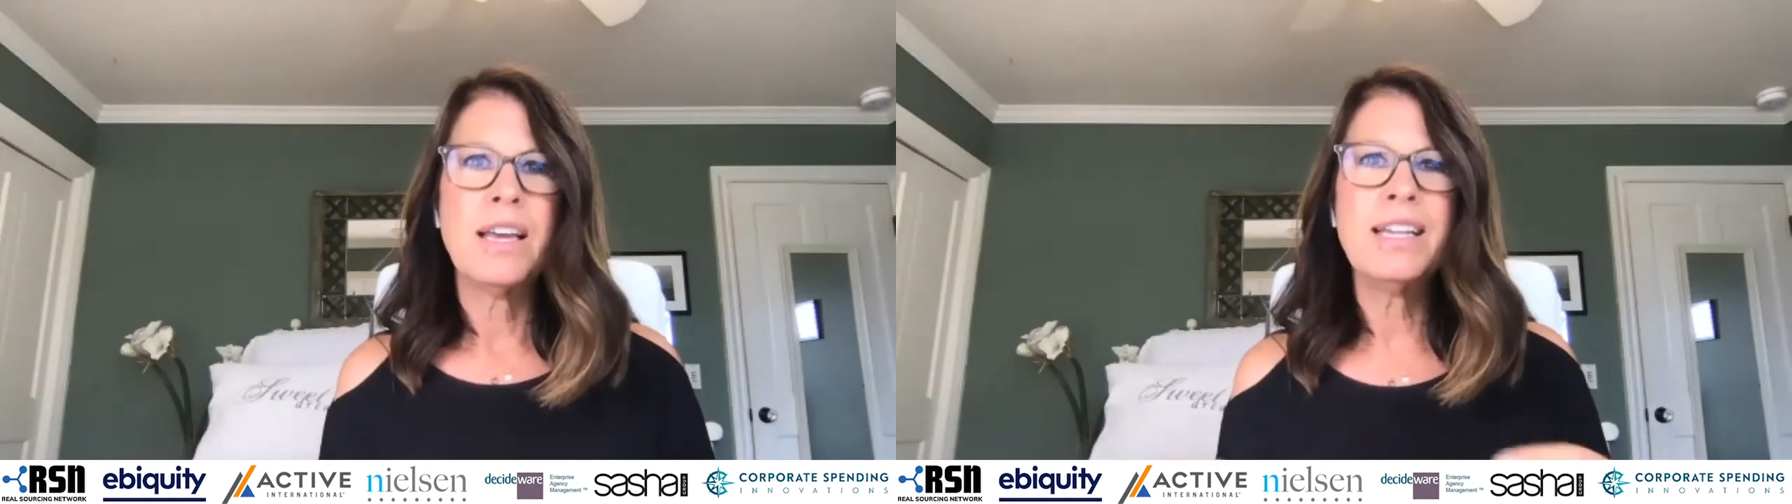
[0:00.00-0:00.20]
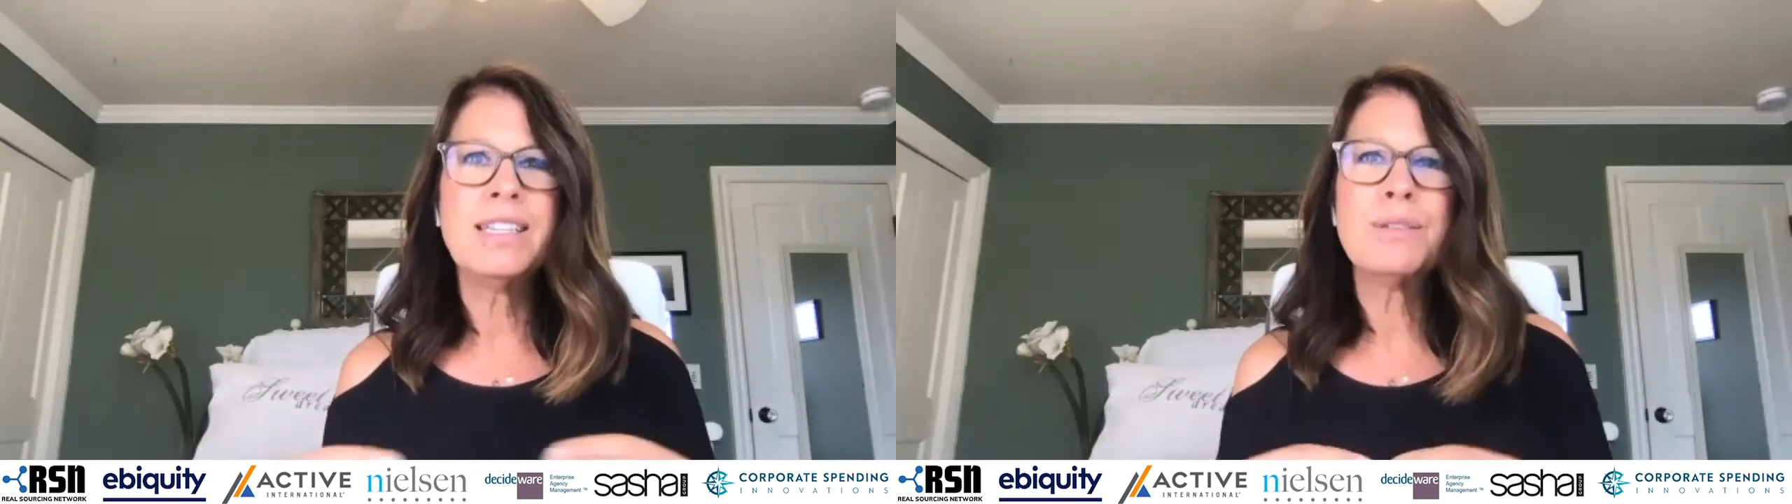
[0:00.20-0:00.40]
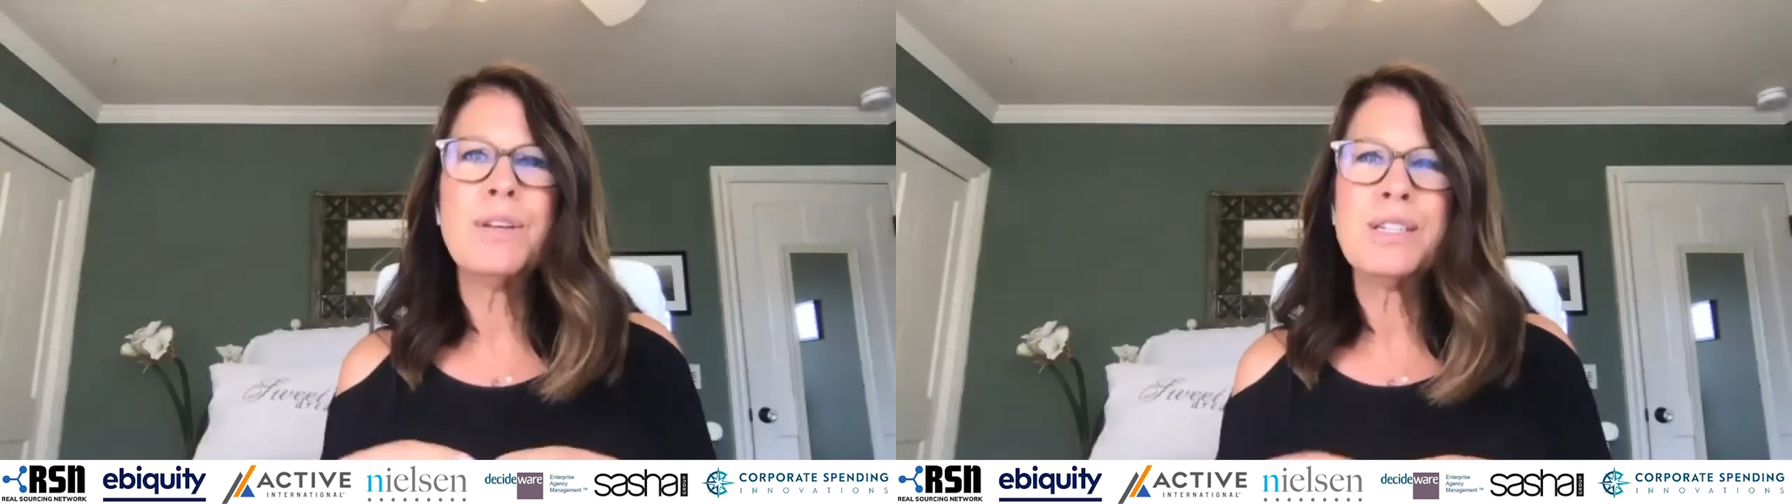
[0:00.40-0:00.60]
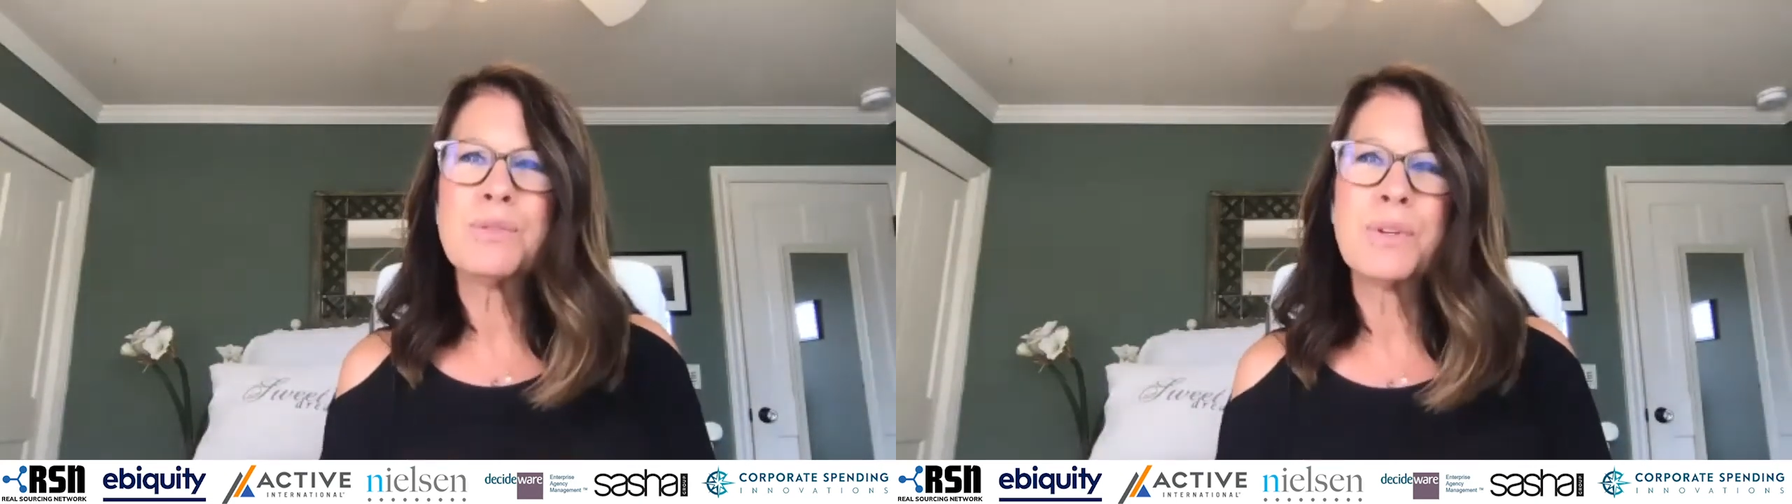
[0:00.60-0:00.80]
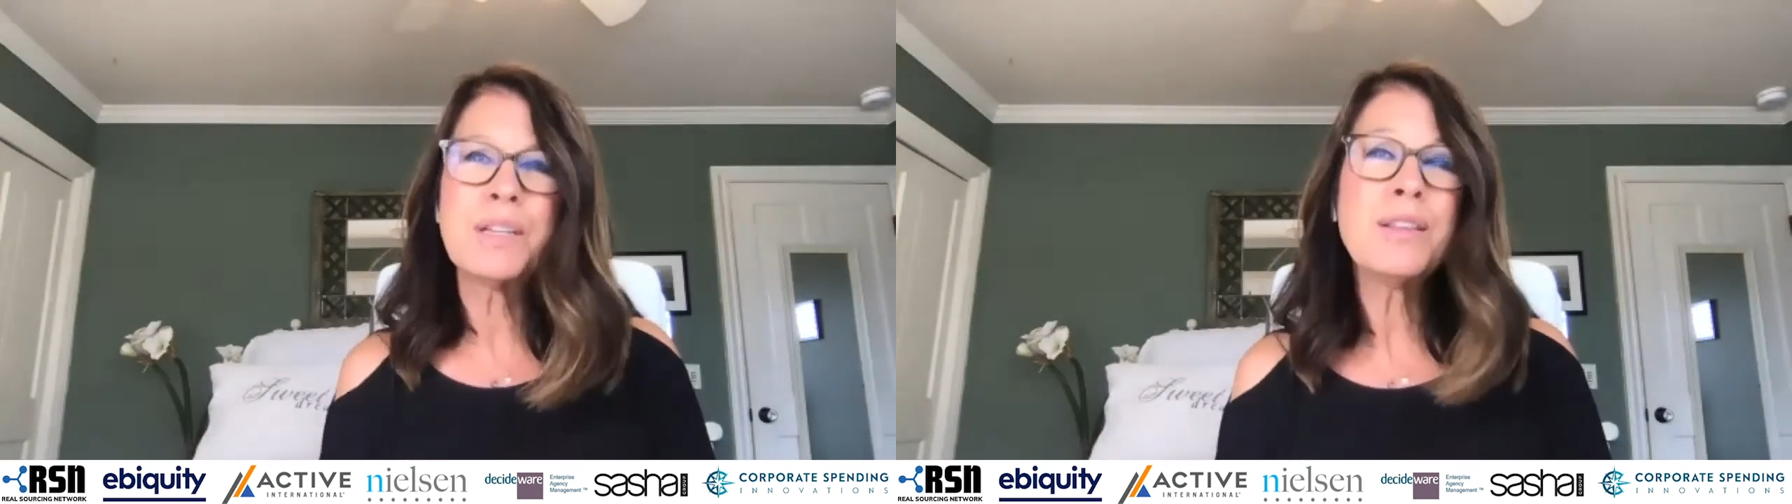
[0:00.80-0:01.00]

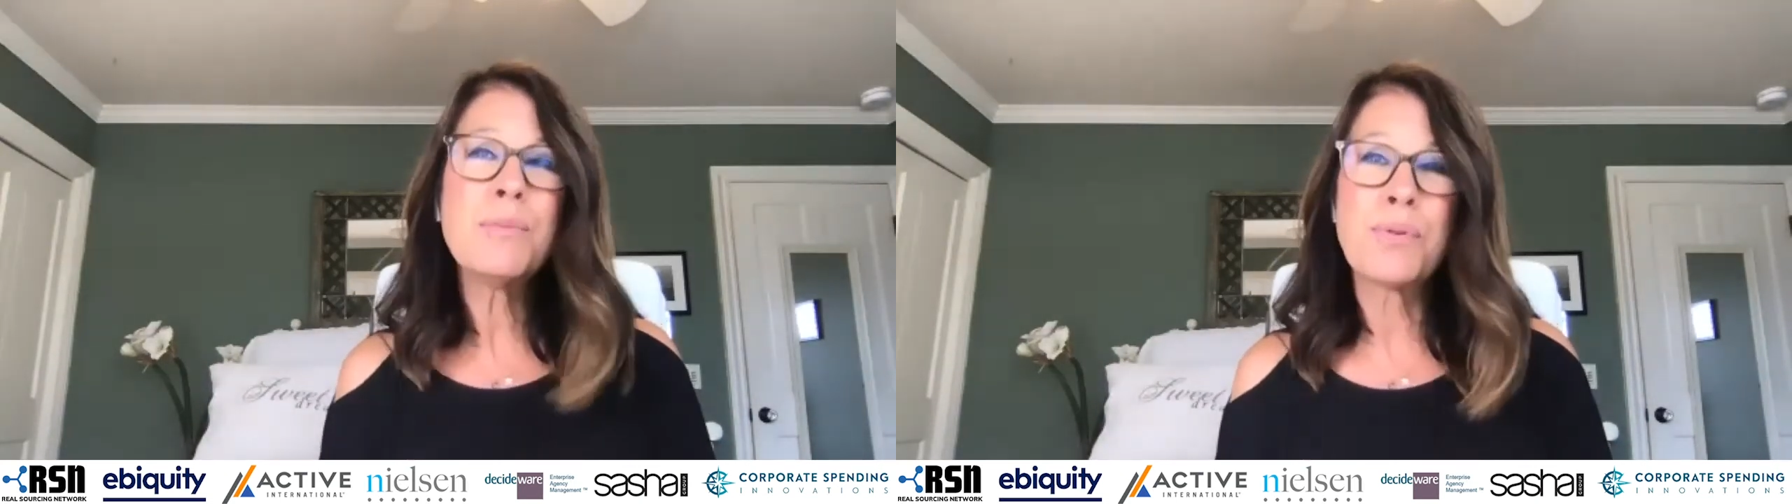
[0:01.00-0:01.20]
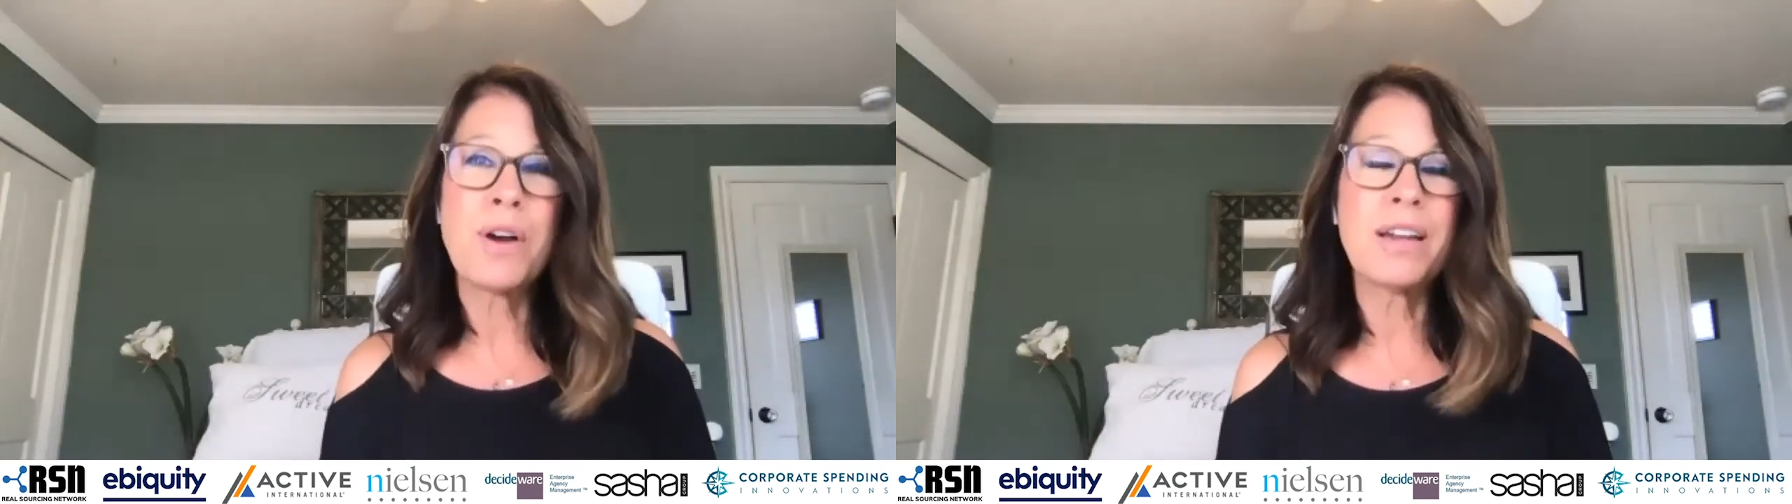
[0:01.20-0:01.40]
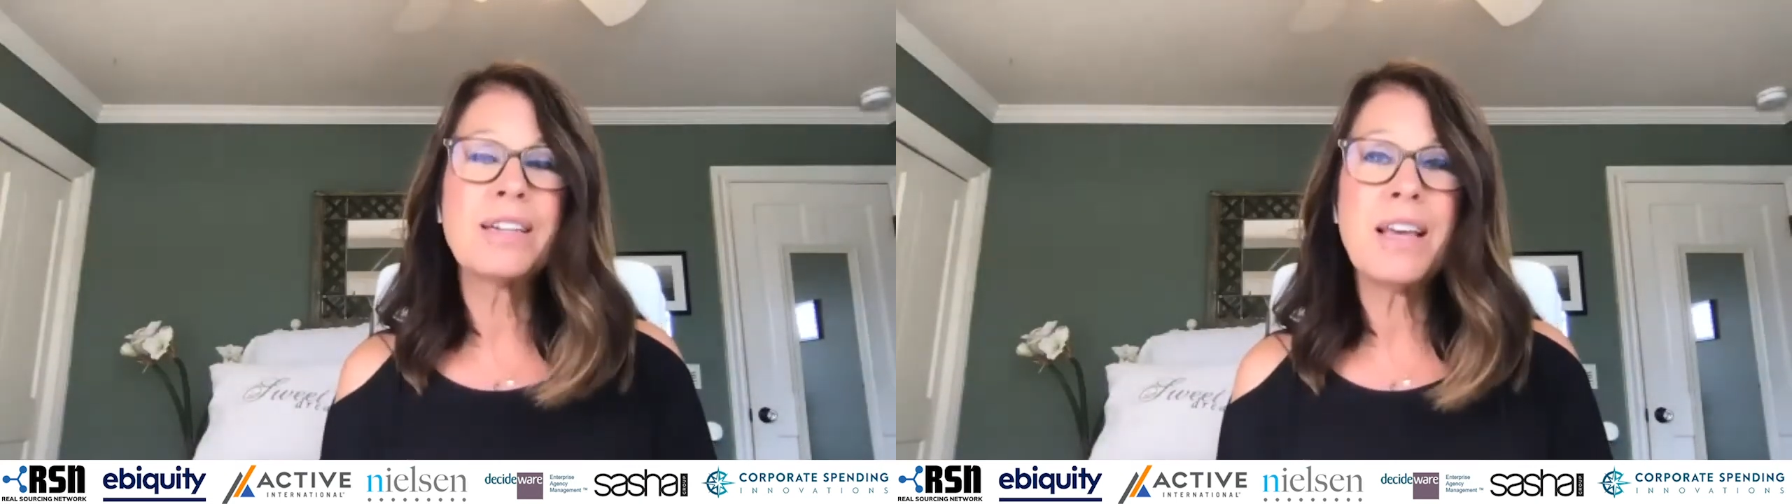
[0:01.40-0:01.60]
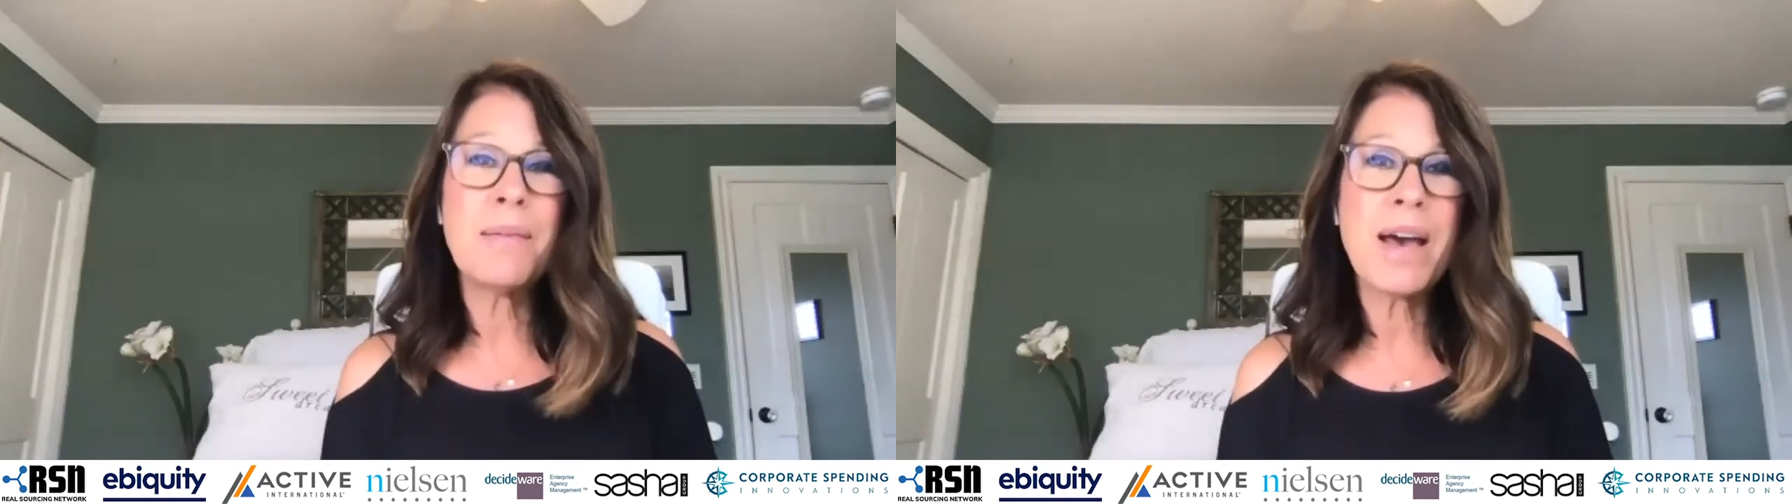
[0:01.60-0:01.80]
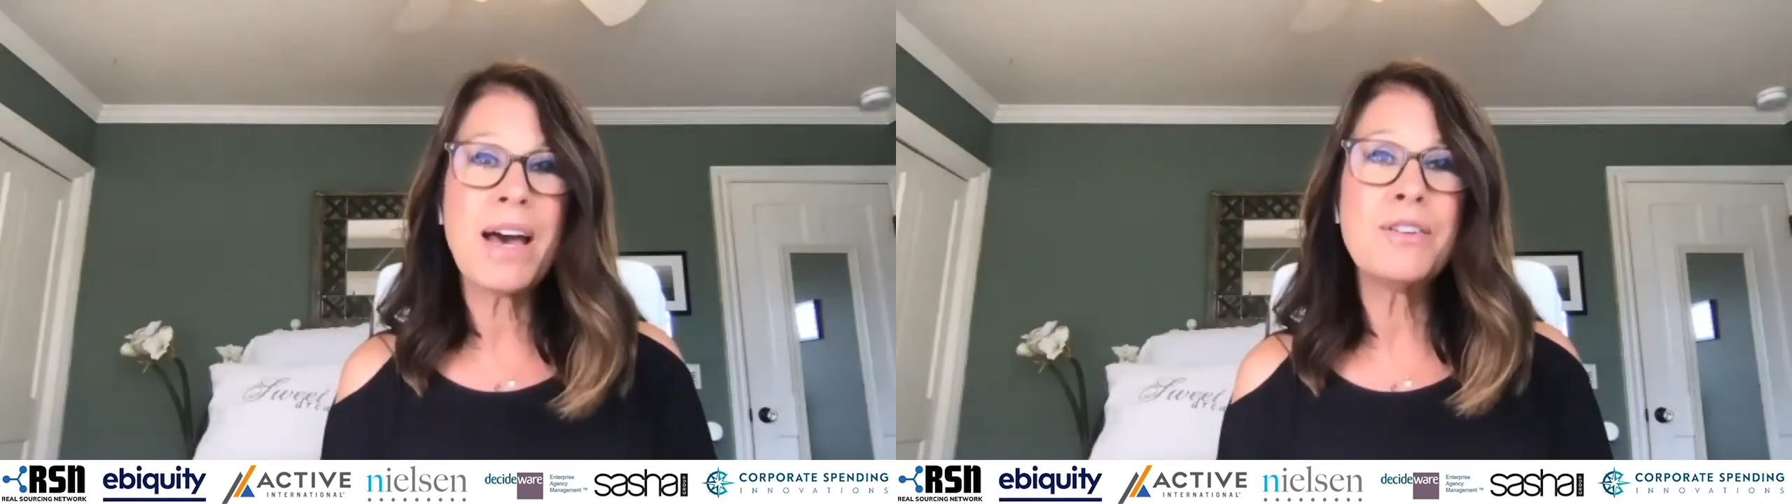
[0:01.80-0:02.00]
it's really the product
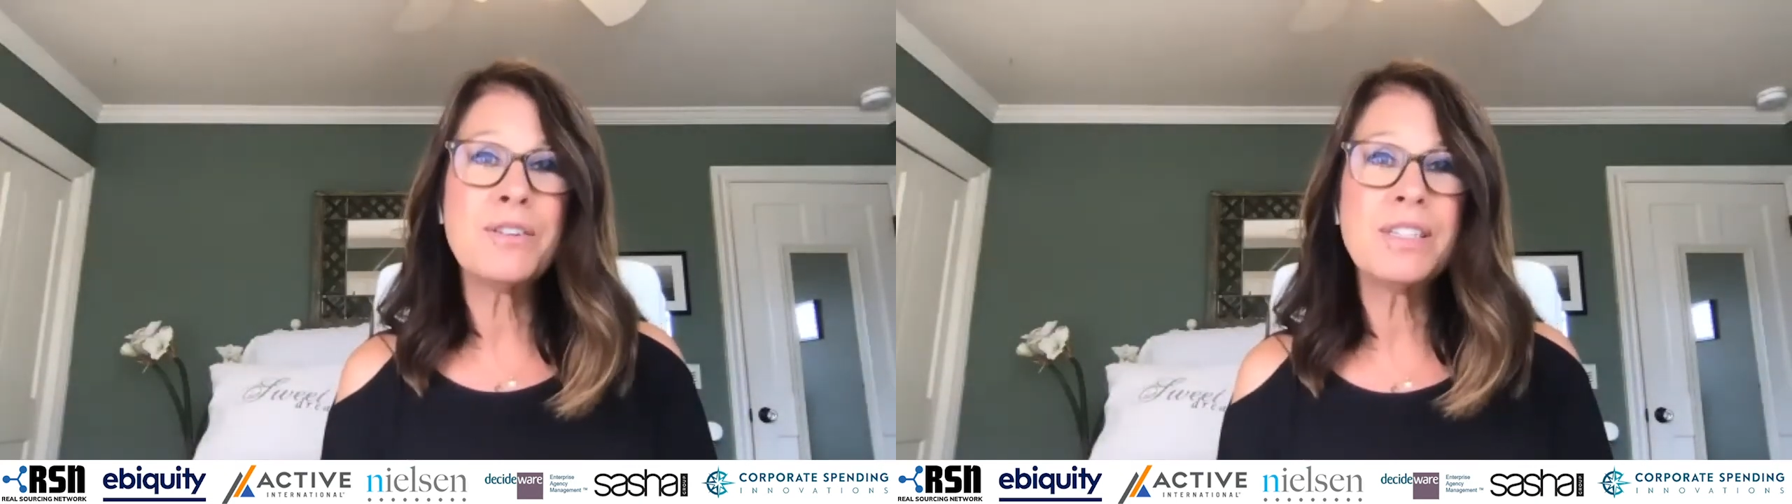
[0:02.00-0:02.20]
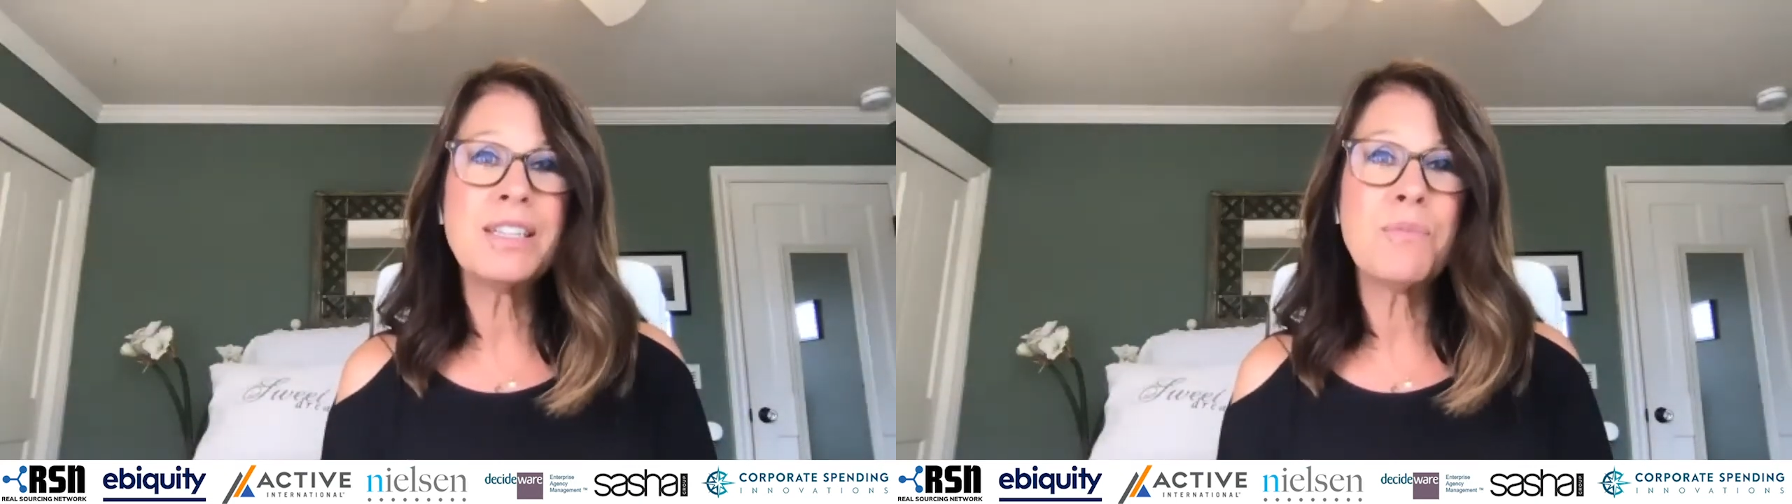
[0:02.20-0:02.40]
that matters